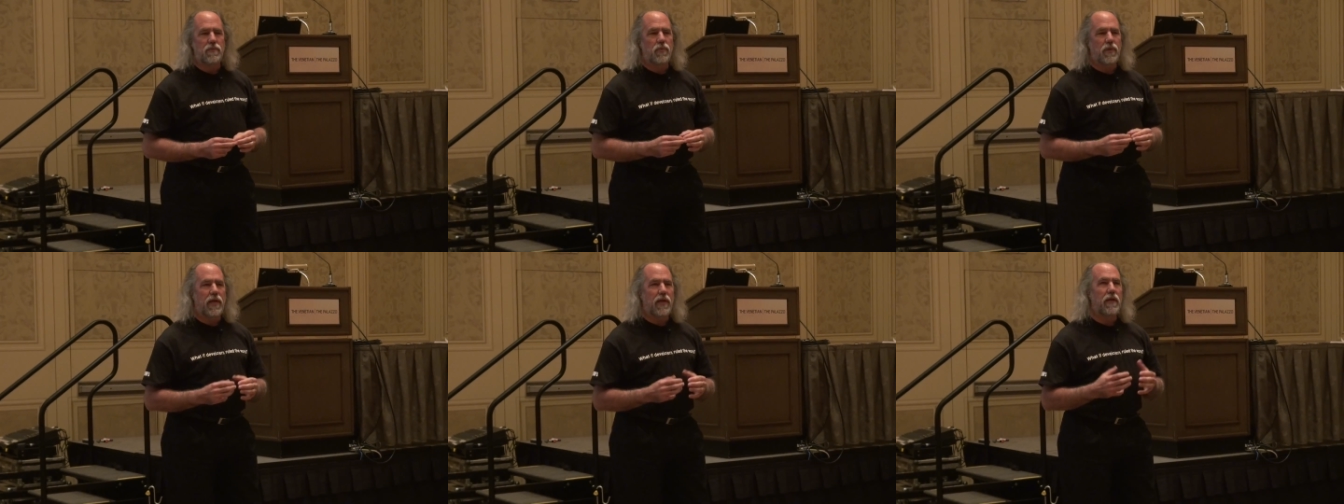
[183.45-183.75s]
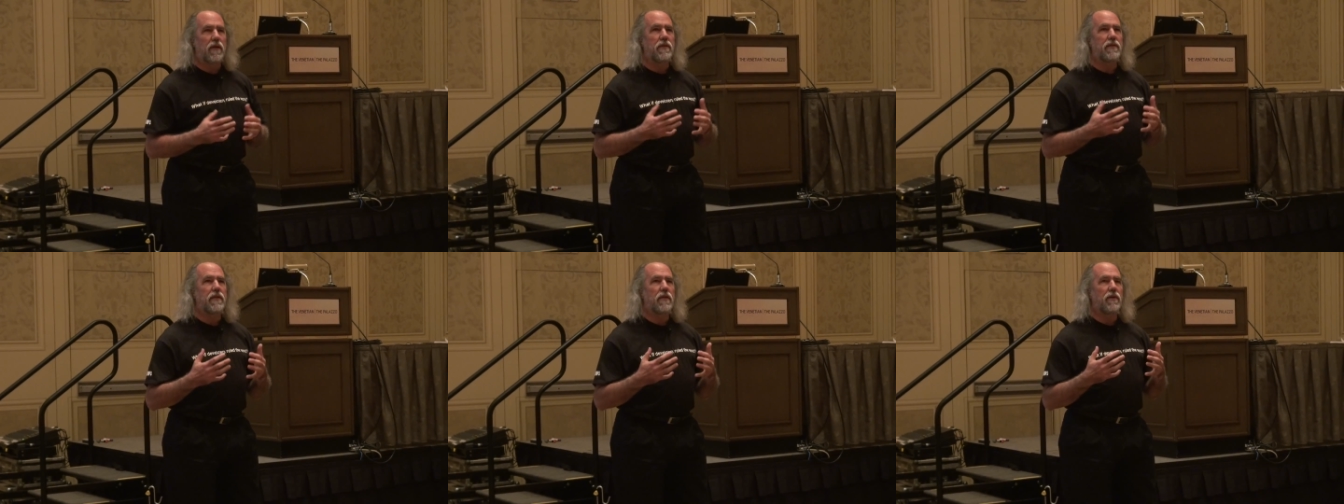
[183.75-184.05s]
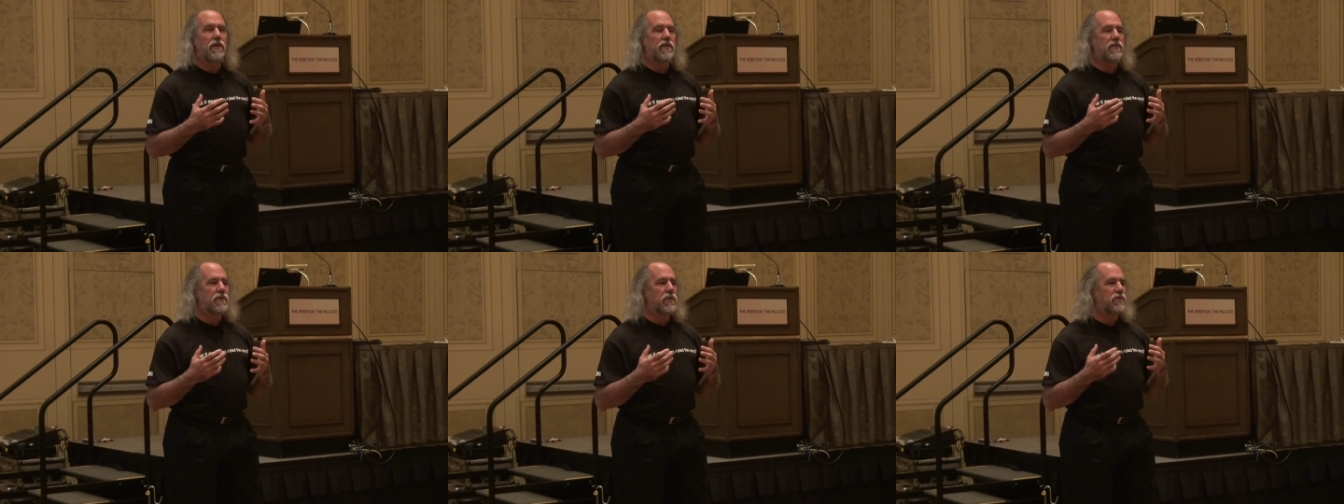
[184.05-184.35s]
where
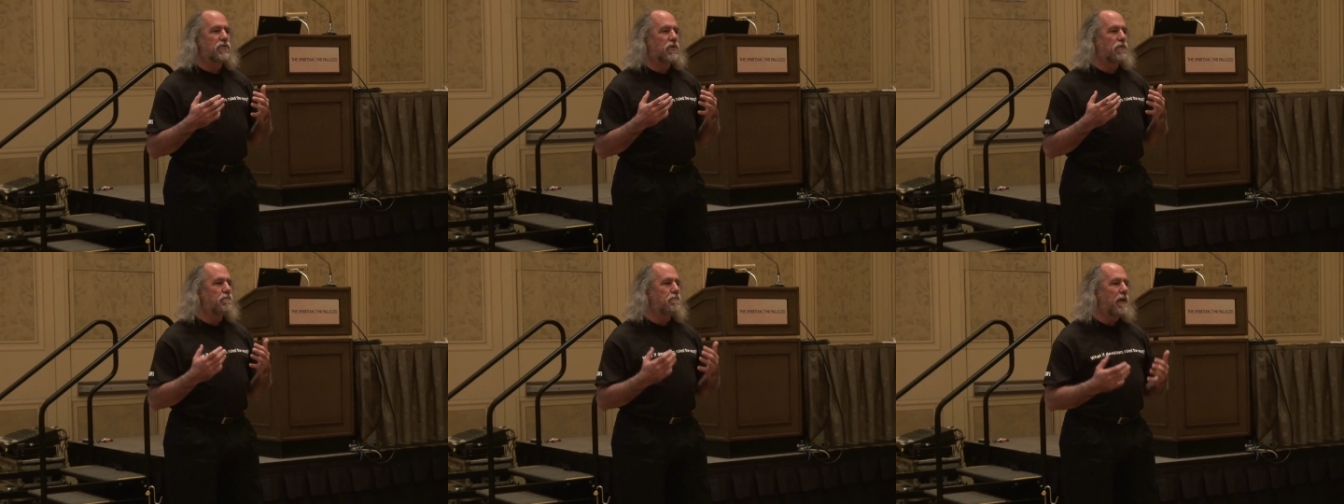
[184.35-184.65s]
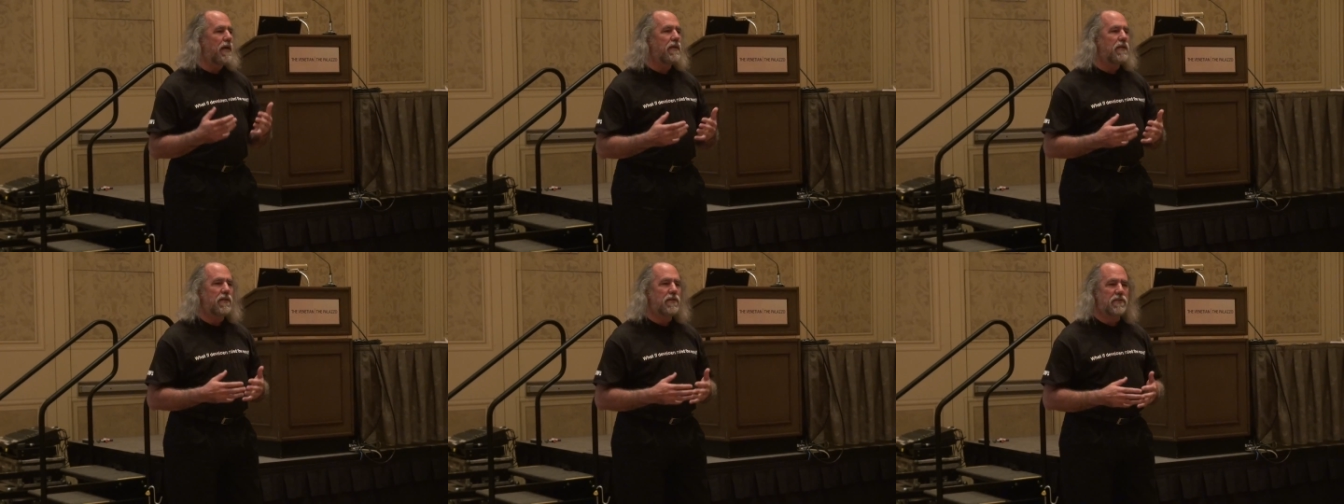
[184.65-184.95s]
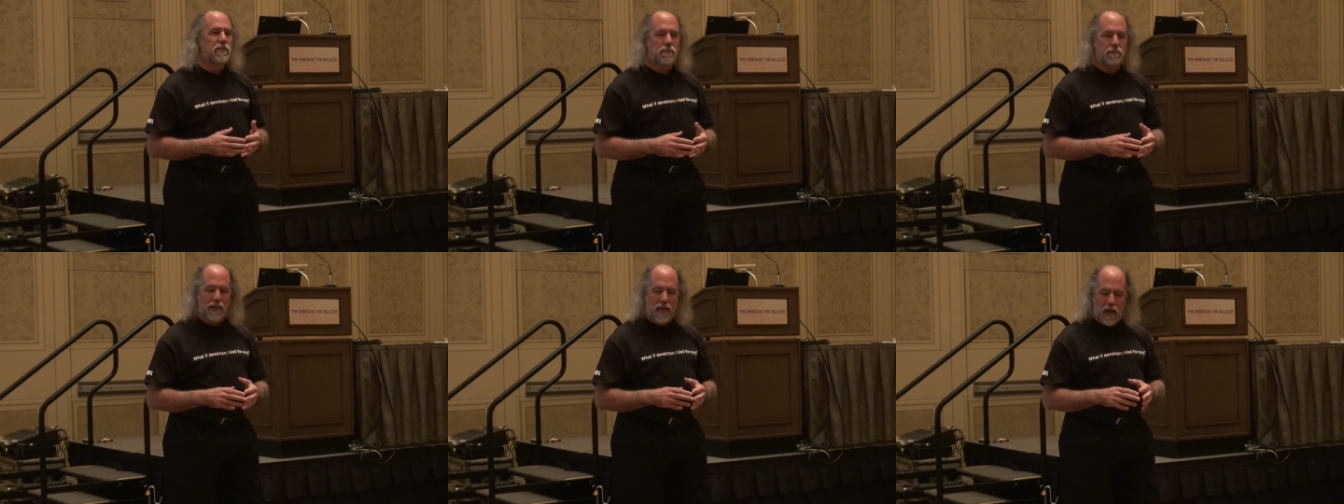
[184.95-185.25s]
there is a
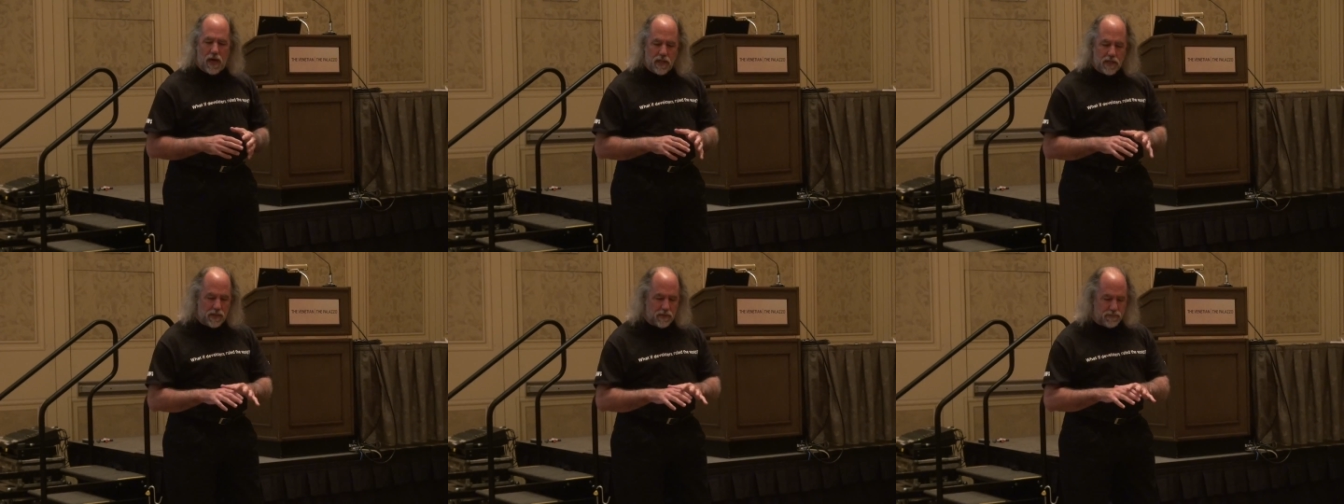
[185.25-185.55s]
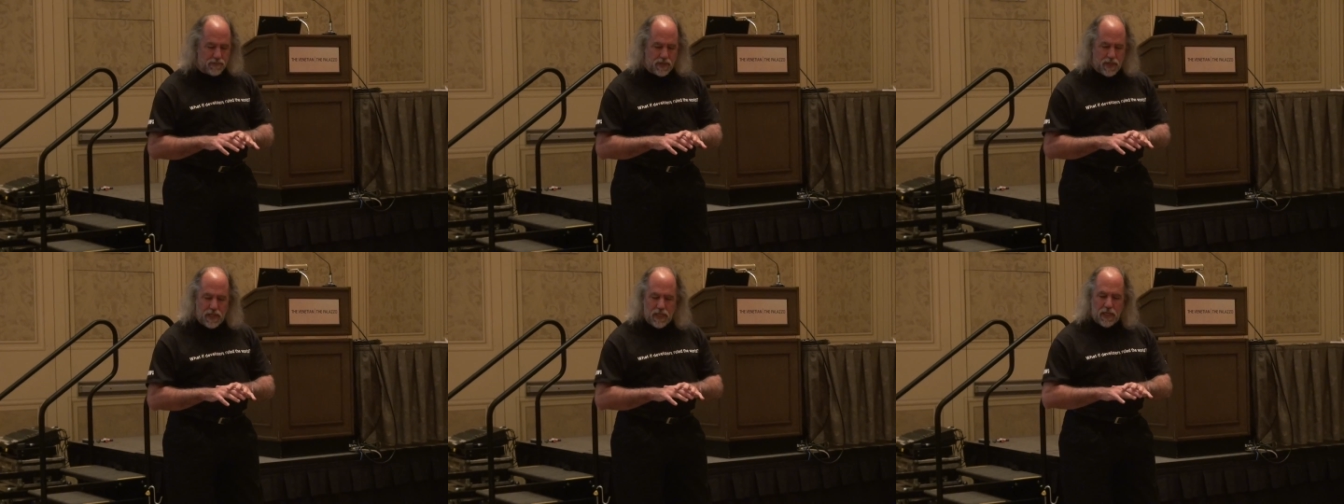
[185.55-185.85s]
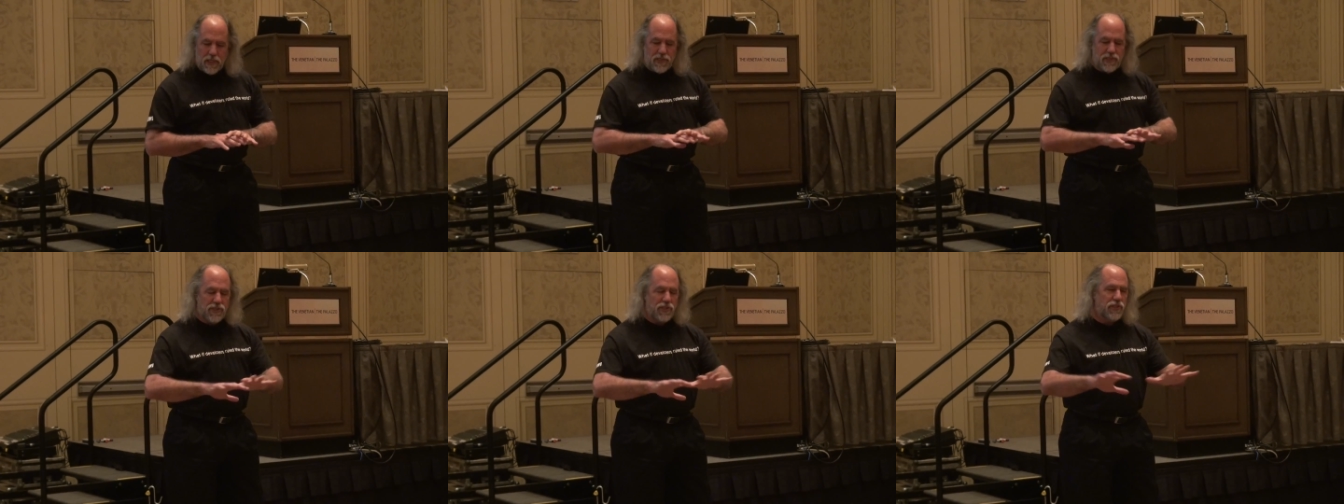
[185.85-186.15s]
tremendous amount
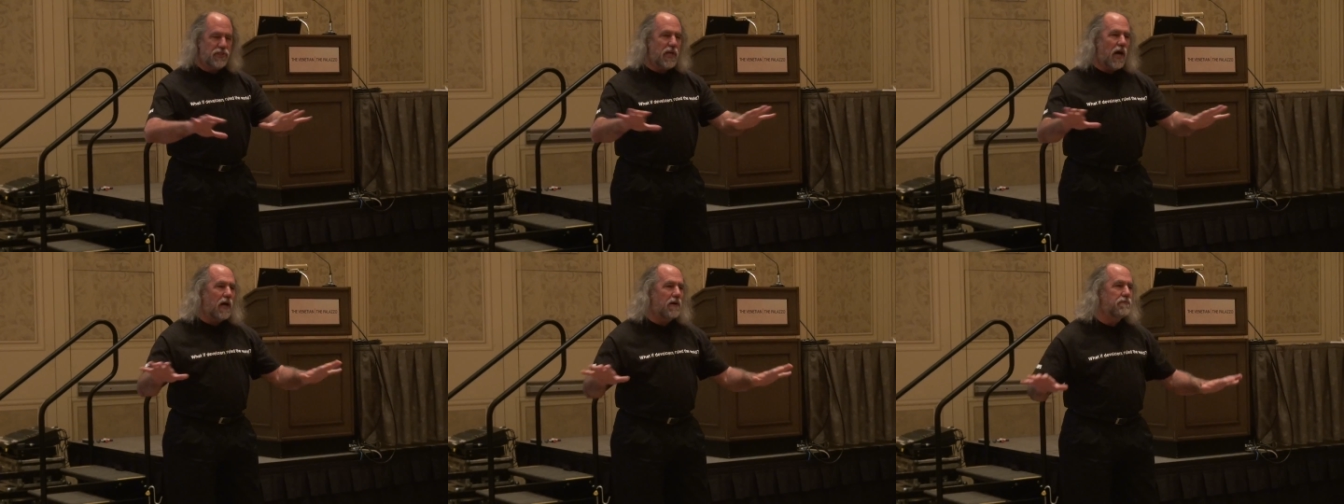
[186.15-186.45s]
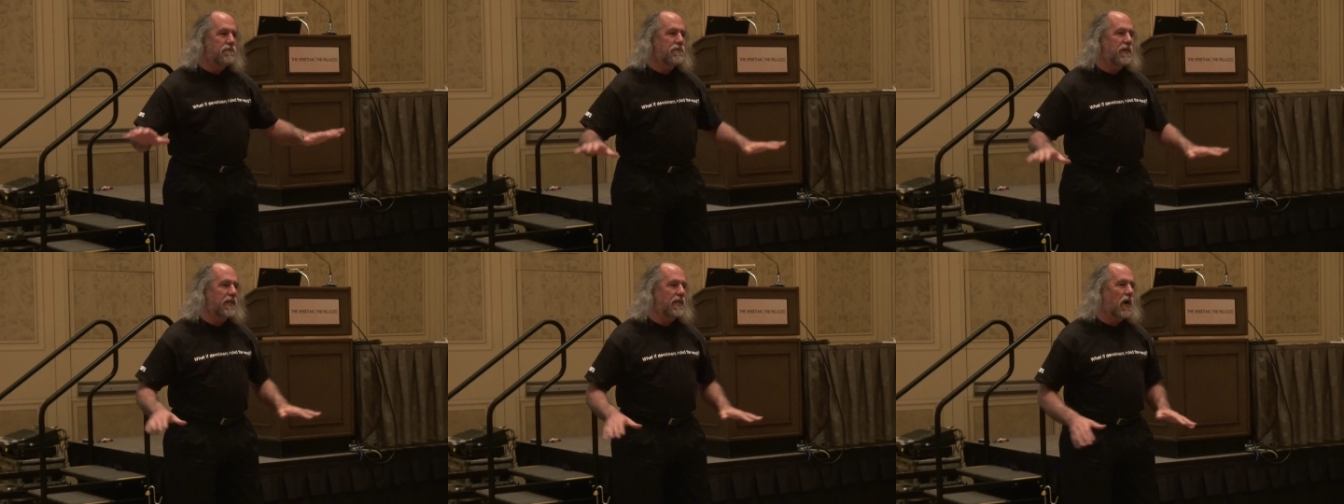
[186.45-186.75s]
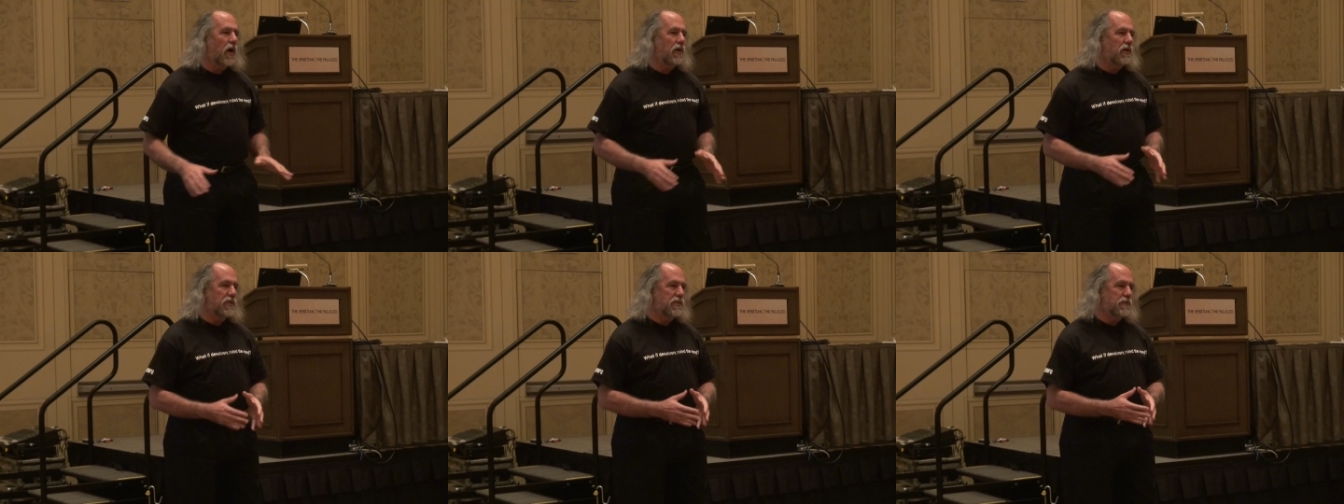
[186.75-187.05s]
of stuff at
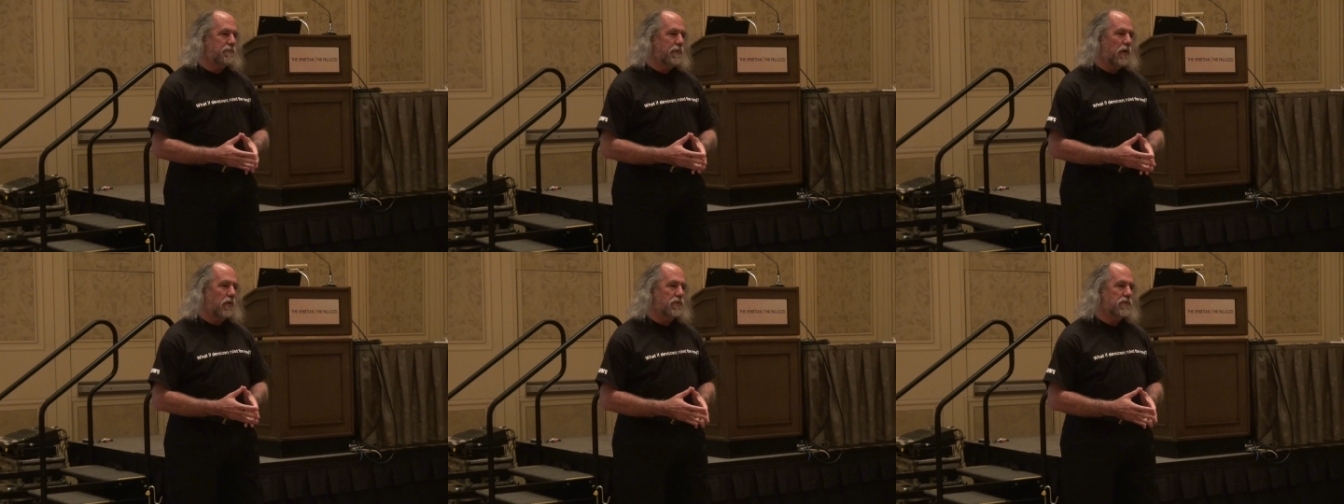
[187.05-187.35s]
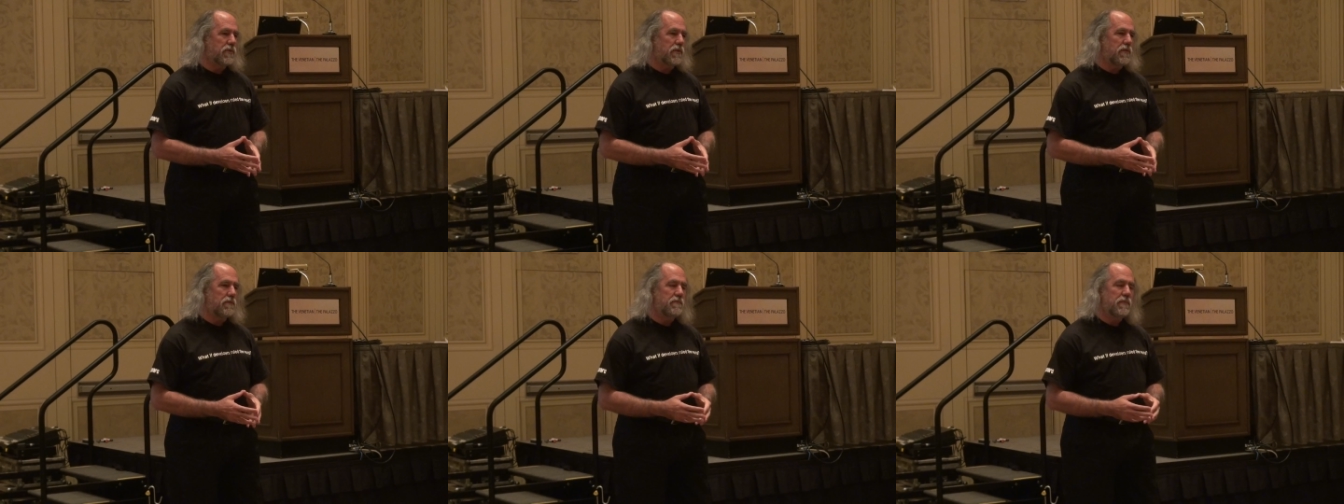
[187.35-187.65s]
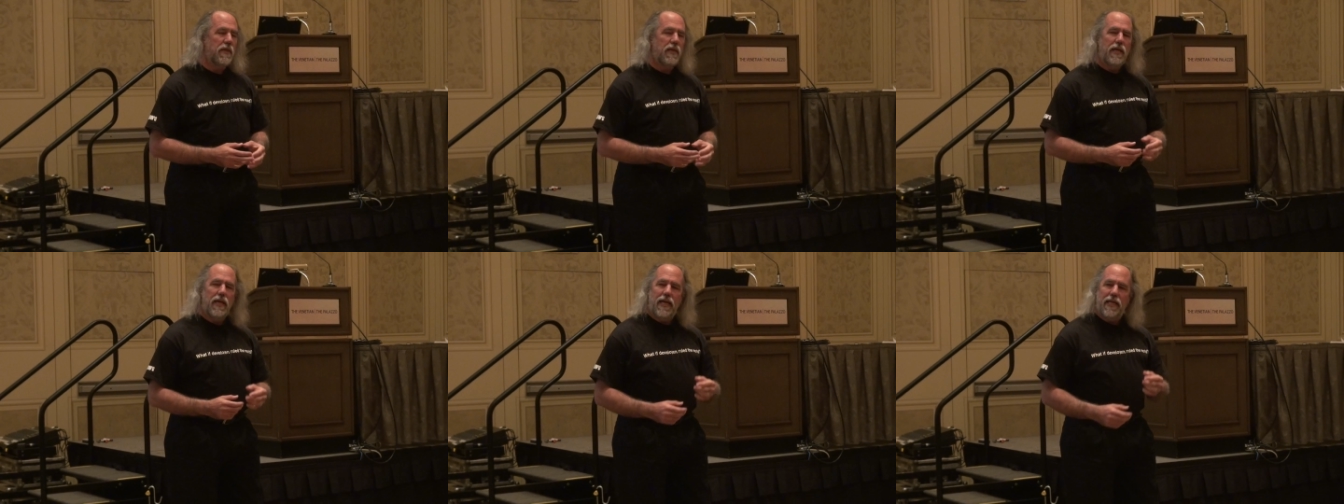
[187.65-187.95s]
our disposal.